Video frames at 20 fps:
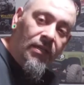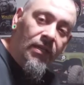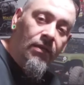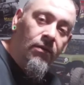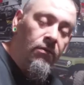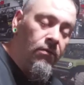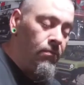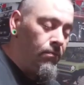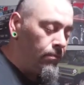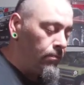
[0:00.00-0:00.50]
deal.
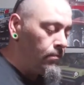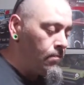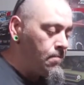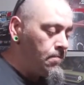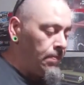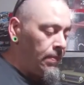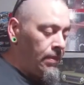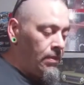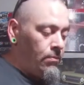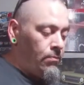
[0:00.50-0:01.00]

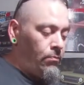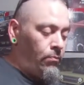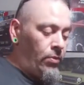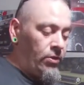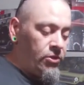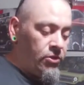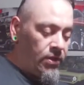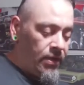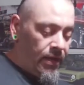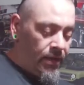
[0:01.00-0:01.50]

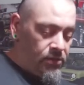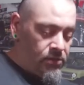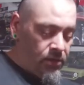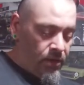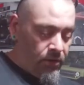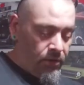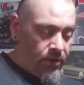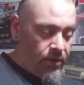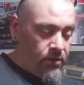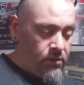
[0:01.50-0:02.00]
But you guys,
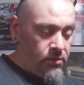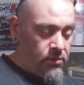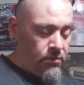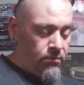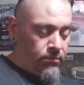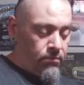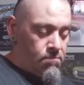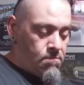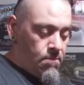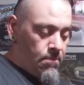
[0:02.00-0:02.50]
there it is.
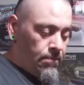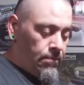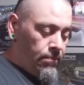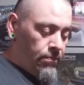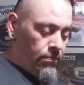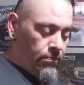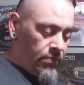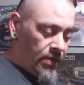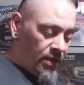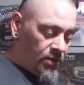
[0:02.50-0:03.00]

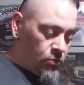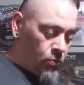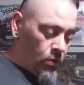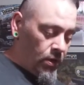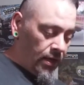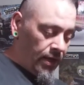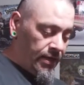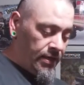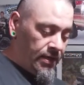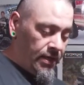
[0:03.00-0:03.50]
That's what
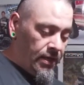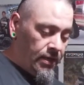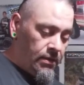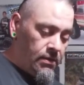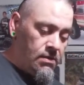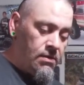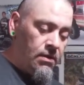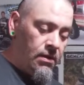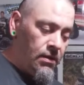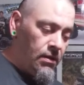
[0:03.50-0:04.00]
I did.
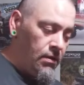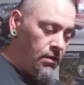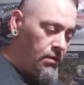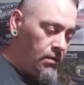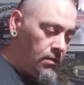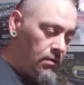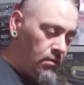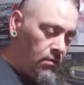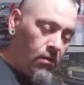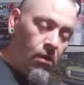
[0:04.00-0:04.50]

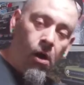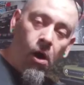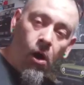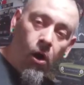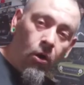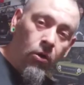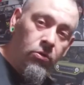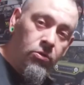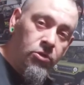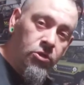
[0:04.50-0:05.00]

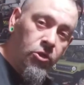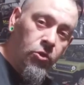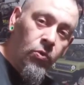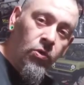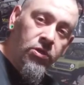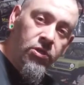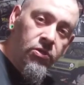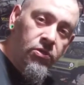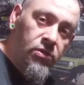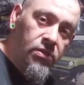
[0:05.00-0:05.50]
All
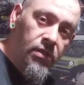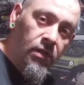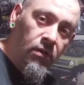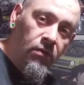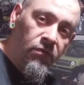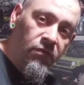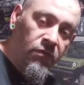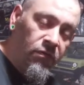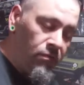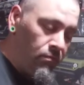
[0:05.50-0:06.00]

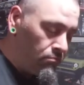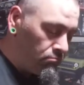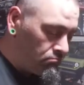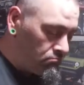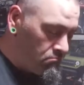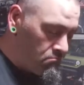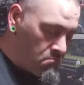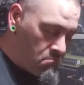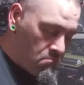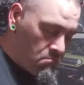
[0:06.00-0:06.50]
do-it-yourself
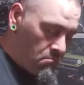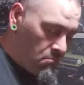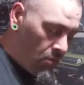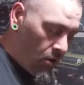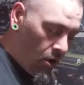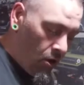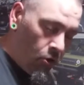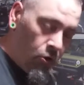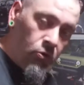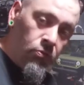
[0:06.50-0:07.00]

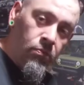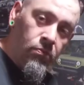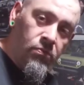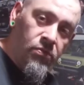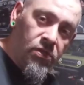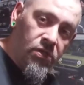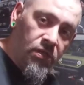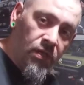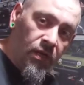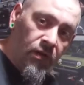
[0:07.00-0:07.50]
home
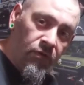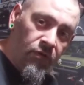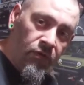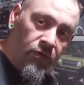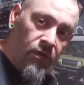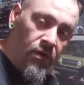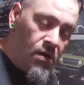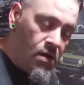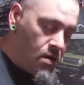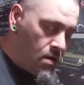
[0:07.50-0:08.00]
stuff.
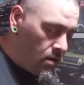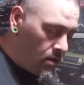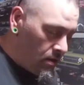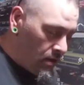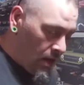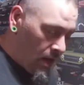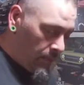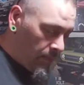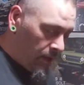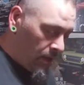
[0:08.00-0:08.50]

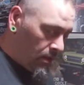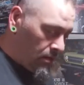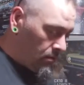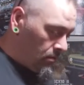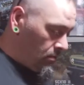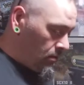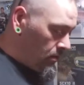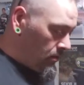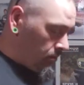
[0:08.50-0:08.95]
I mean,